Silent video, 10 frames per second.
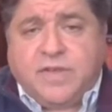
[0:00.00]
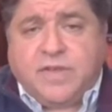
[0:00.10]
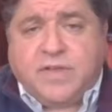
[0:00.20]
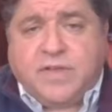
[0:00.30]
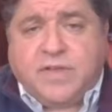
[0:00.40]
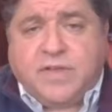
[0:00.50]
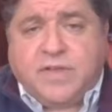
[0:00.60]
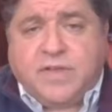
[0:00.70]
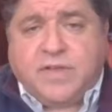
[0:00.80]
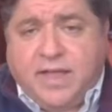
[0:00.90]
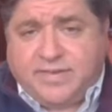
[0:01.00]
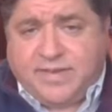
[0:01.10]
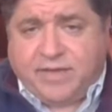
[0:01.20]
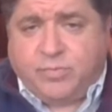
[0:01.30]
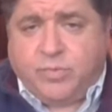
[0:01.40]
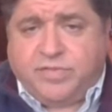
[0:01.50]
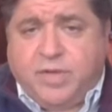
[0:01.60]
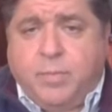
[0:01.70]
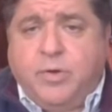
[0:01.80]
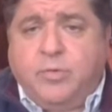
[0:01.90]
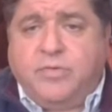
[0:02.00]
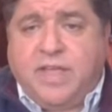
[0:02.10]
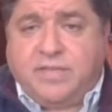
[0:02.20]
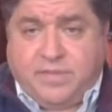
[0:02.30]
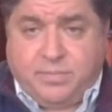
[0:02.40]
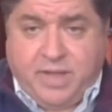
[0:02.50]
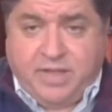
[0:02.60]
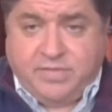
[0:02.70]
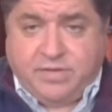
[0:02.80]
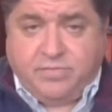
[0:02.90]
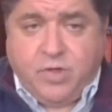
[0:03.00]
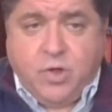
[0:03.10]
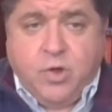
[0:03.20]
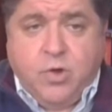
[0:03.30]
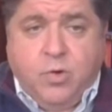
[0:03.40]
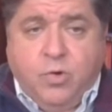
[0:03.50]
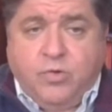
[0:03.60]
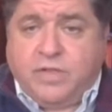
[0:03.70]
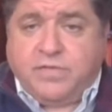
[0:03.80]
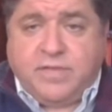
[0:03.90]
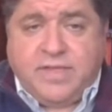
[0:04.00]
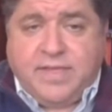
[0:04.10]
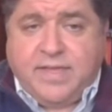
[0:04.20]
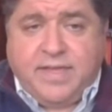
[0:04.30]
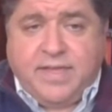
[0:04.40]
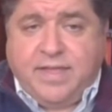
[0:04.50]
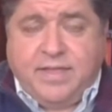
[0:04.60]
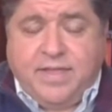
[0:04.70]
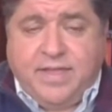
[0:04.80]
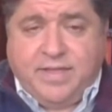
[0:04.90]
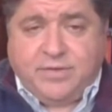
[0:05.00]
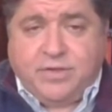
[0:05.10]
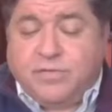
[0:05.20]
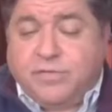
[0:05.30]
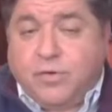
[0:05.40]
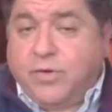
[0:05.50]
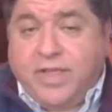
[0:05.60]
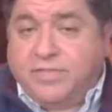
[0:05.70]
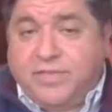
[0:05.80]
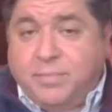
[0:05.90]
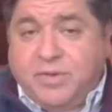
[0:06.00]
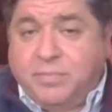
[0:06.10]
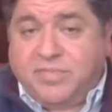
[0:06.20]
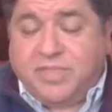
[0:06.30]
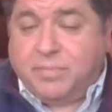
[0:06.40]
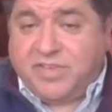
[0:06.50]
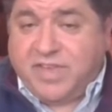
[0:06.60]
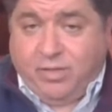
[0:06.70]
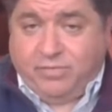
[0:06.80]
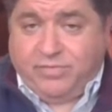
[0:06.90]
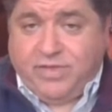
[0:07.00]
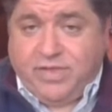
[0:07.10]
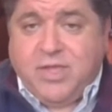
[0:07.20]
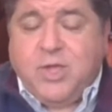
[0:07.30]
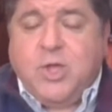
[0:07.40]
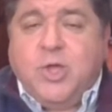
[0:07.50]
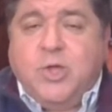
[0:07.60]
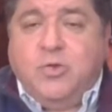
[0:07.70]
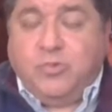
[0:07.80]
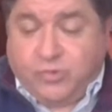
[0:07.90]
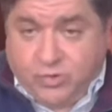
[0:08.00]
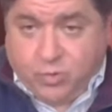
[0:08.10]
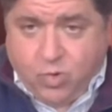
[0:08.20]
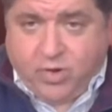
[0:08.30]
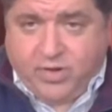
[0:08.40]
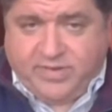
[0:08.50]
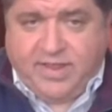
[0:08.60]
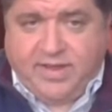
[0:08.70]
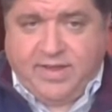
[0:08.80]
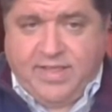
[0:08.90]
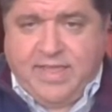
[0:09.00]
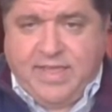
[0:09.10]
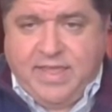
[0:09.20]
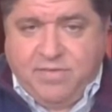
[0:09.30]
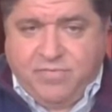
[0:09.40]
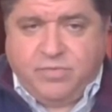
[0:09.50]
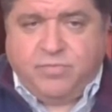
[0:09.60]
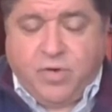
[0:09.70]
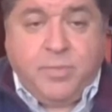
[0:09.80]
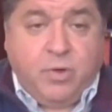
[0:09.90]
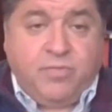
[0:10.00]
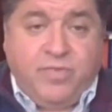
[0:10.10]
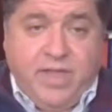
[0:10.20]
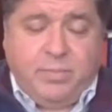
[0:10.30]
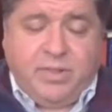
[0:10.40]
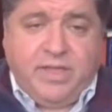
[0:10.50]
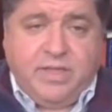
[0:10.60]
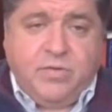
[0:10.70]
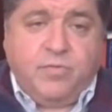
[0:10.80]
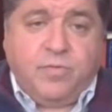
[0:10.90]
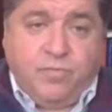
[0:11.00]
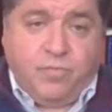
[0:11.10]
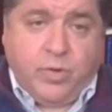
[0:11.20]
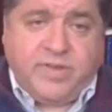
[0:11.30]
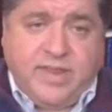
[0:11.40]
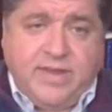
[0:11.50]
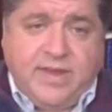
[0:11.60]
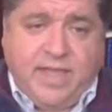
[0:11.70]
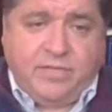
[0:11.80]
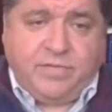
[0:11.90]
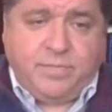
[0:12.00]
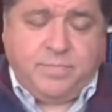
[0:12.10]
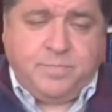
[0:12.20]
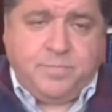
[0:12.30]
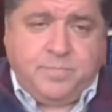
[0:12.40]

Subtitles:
if you had close contact with someone who tested positive, or just has concerning symptoms themselves, you should quarantine, even from your family, for 14 days.